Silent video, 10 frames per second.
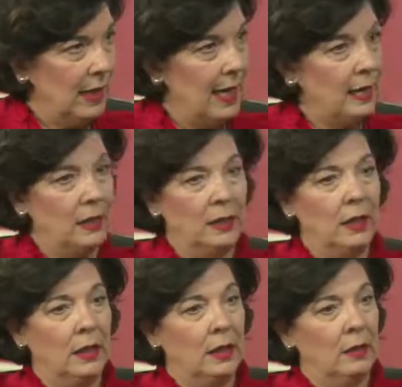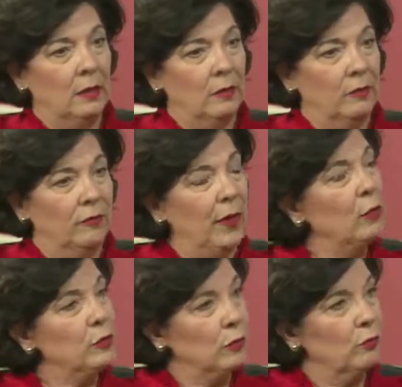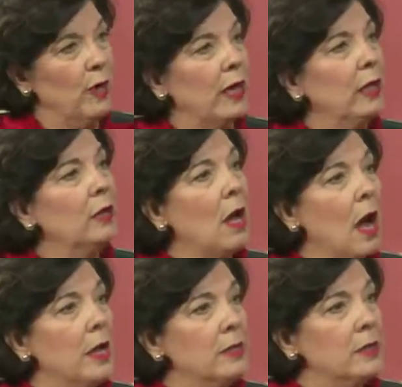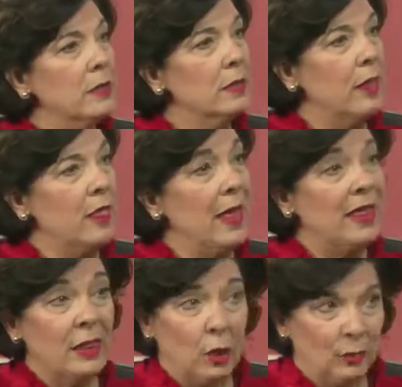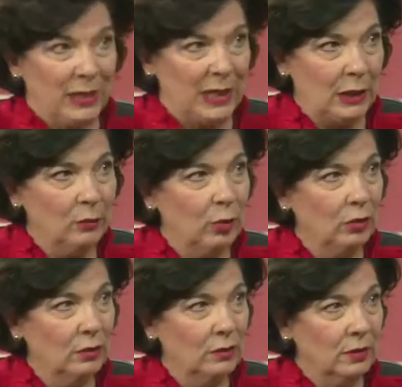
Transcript: and fail to recognize that their people